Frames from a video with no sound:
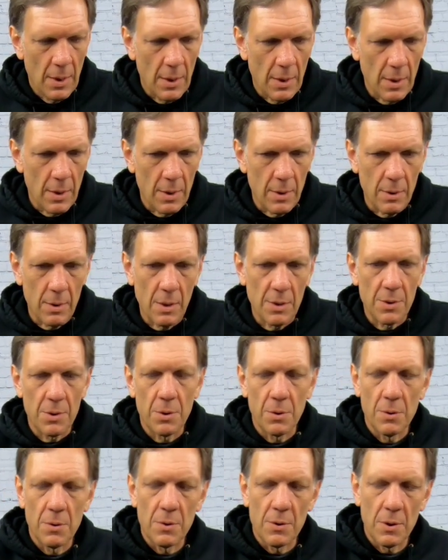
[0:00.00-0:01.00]
And as
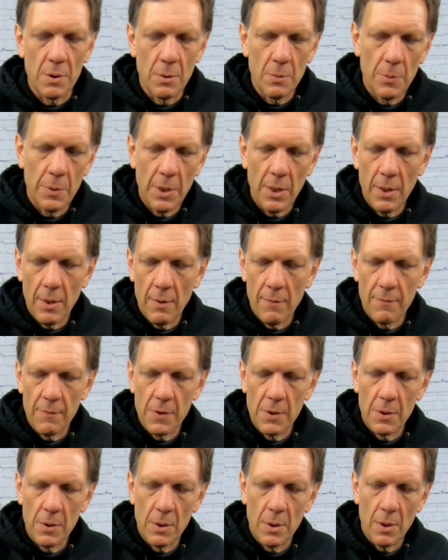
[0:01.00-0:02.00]
you can see, we have
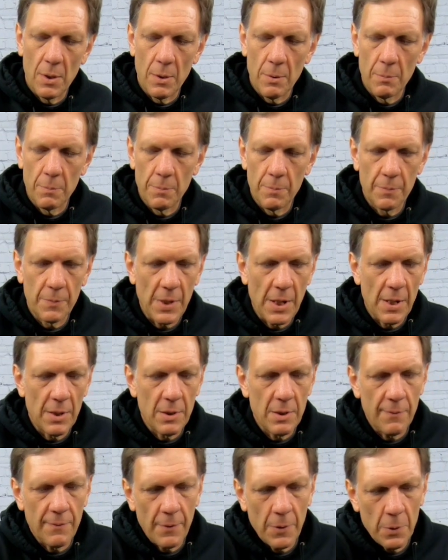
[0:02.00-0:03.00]
the
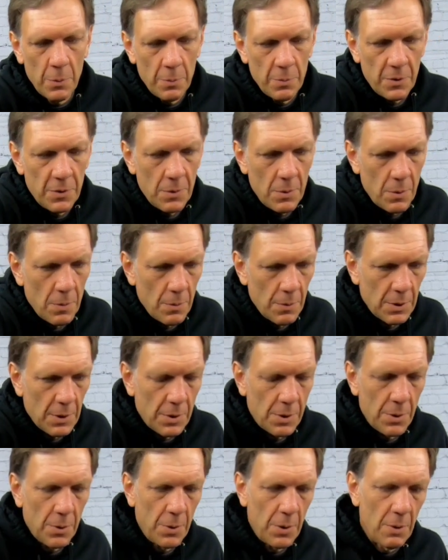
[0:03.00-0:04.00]
antifoams with
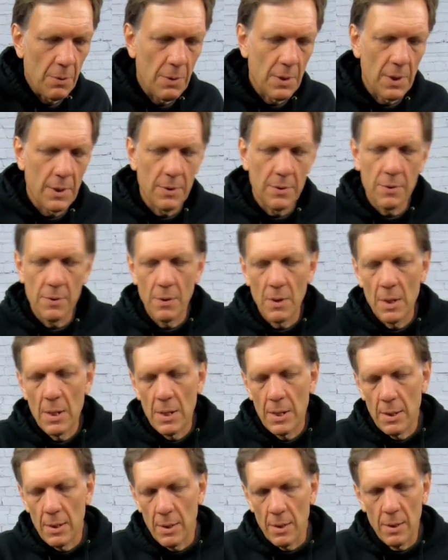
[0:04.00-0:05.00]
the tuning rods.
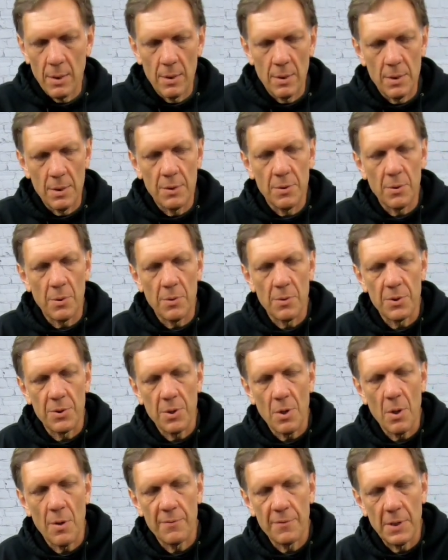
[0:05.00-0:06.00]
And these are the
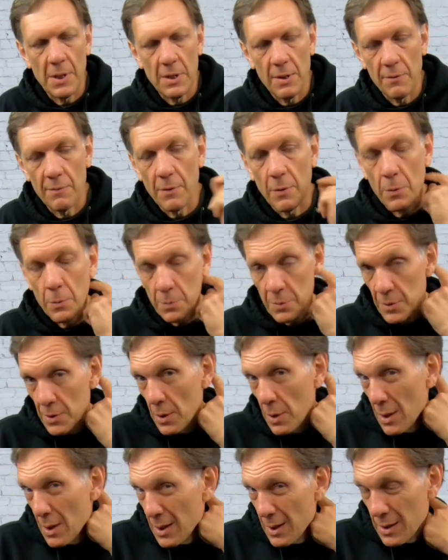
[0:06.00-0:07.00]
soft antifoams.
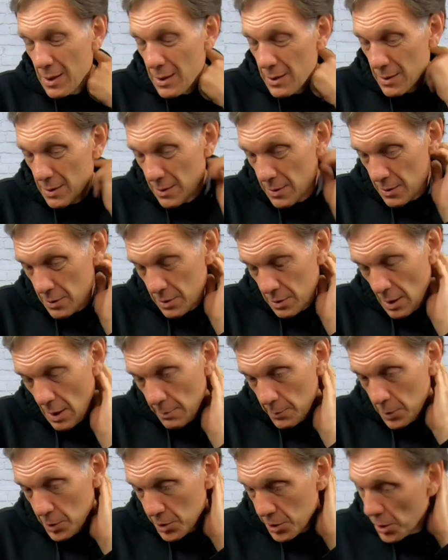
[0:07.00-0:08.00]

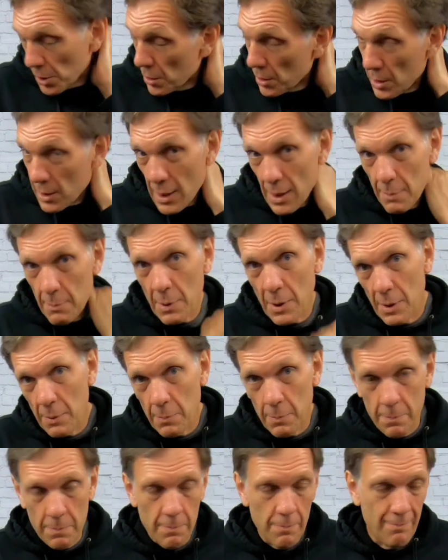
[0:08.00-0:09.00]
I'm going to show you today my
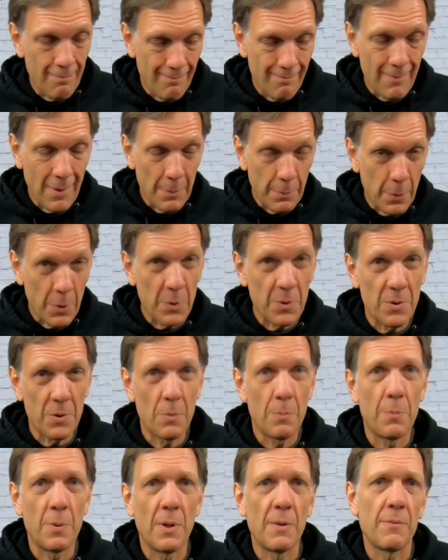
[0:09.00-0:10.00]

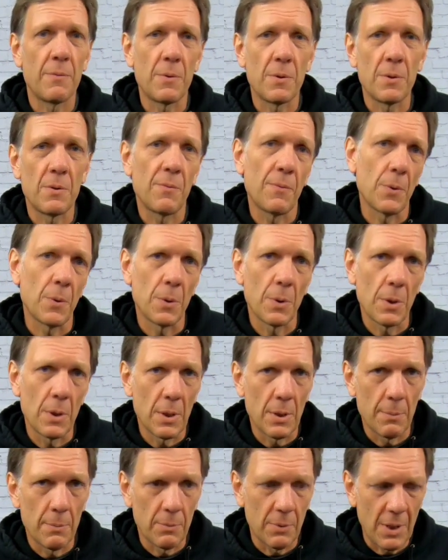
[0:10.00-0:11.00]
personal preference
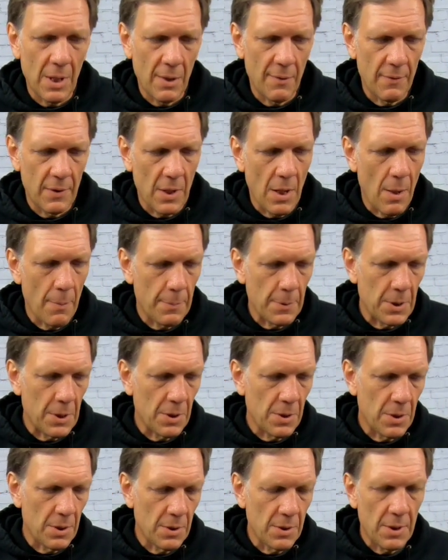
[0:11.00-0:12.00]
for kind of a
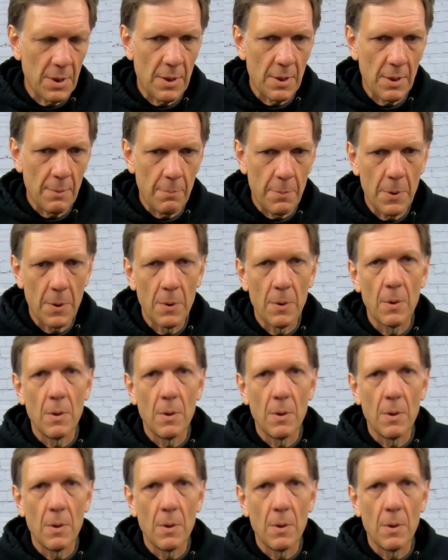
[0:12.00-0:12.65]
competition setup.